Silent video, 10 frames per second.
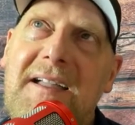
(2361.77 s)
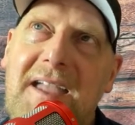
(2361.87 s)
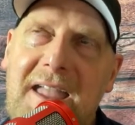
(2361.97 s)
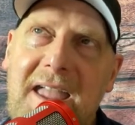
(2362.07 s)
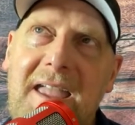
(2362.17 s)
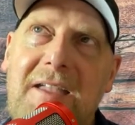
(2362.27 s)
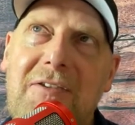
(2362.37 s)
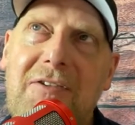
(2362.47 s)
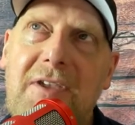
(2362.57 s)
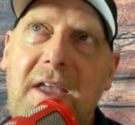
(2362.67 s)
It
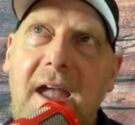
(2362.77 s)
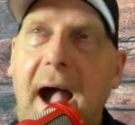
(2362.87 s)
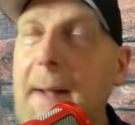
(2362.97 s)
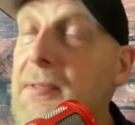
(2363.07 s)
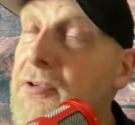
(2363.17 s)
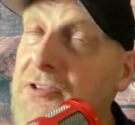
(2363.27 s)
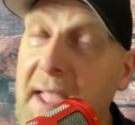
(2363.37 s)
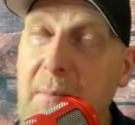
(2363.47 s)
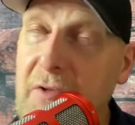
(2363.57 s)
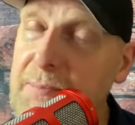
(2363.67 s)
is. I'm the
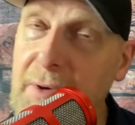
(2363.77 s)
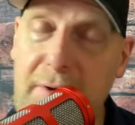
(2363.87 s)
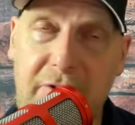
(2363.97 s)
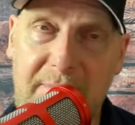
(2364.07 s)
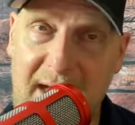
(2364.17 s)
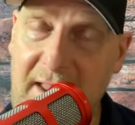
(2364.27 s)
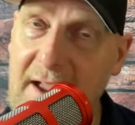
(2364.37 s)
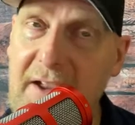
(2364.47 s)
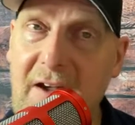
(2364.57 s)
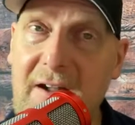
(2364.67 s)
same with books, man.
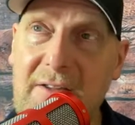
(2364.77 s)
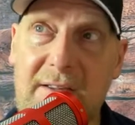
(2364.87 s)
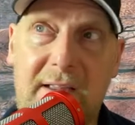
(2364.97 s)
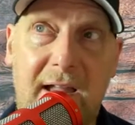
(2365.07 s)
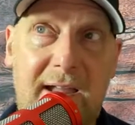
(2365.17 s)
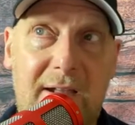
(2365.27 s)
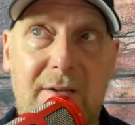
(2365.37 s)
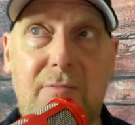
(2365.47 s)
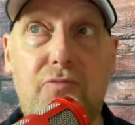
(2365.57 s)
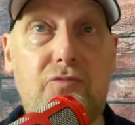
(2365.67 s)
I can't, like,
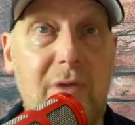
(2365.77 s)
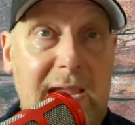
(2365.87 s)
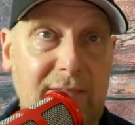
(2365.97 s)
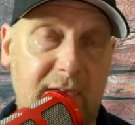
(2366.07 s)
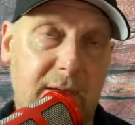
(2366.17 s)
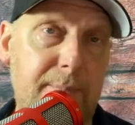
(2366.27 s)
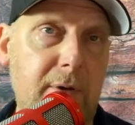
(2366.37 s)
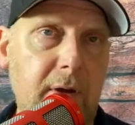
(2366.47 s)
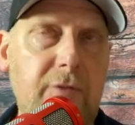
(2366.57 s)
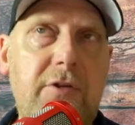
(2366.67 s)
reading a
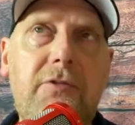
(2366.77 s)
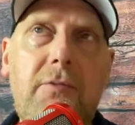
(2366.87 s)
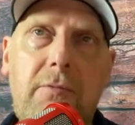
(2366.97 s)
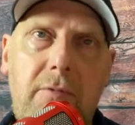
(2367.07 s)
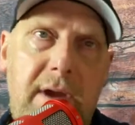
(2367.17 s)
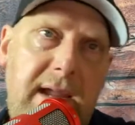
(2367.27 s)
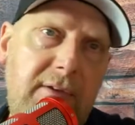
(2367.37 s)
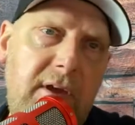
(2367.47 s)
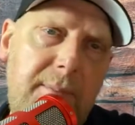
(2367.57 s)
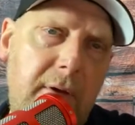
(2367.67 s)
book, just
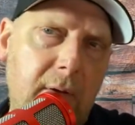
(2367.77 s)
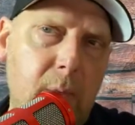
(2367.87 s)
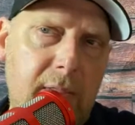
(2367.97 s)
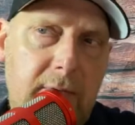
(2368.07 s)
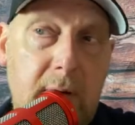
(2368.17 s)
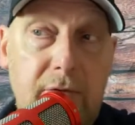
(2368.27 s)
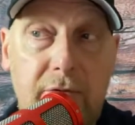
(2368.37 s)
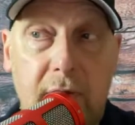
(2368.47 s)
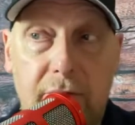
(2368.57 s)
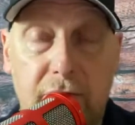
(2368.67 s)
reading a book, whether it was
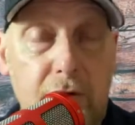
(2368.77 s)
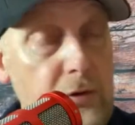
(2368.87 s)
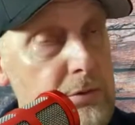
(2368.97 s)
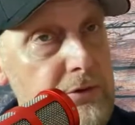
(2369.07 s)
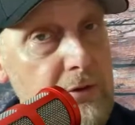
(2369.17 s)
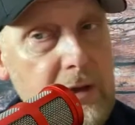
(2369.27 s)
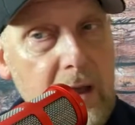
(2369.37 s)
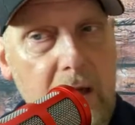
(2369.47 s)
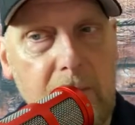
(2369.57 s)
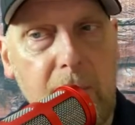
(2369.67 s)
at school doing
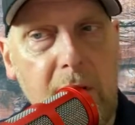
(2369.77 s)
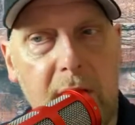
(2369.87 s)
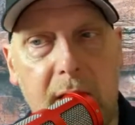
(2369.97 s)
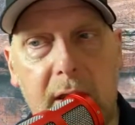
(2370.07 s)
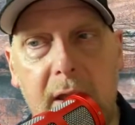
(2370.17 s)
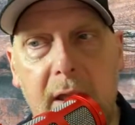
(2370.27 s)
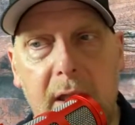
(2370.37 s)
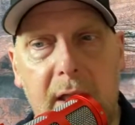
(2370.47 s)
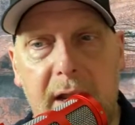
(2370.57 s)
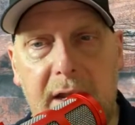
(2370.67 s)
homework.
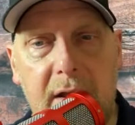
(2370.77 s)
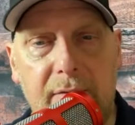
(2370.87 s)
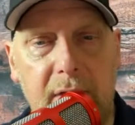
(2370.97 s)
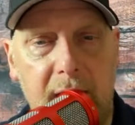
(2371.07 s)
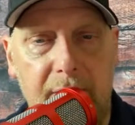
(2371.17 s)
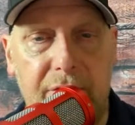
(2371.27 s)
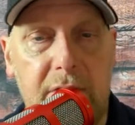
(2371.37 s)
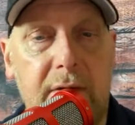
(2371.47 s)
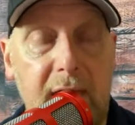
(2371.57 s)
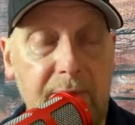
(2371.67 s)
You know, if
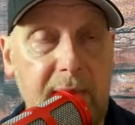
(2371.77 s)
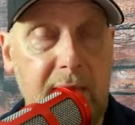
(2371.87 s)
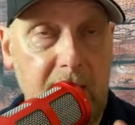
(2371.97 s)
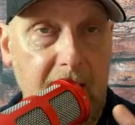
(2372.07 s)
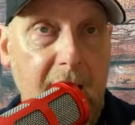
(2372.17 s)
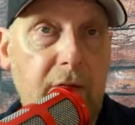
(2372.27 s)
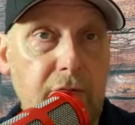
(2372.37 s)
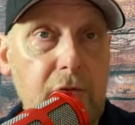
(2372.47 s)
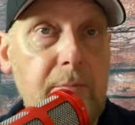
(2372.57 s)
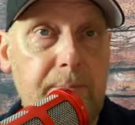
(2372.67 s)
you give me an
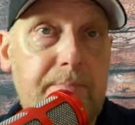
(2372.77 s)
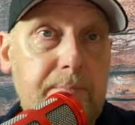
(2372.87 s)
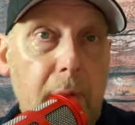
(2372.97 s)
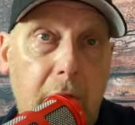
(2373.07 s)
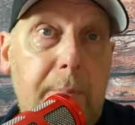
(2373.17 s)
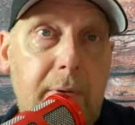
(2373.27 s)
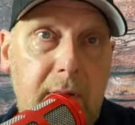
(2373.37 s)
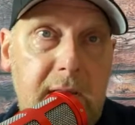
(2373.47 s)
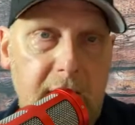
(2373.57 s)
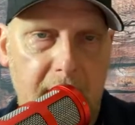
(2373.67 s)
actual book,
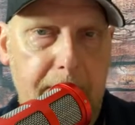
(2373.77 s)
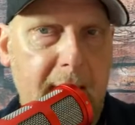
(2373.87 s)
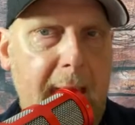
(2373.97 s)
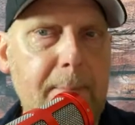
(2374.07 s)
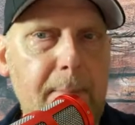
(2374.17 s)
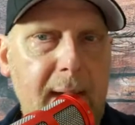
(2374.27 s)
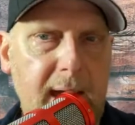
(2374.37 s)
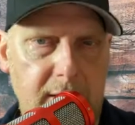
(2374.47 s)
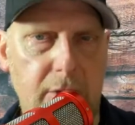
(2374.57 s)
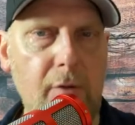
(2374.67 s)
you know, a
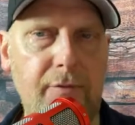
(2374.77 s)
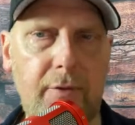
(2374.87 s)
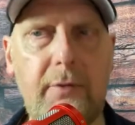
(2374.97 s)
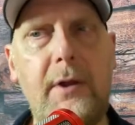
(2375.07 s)
paperback novel,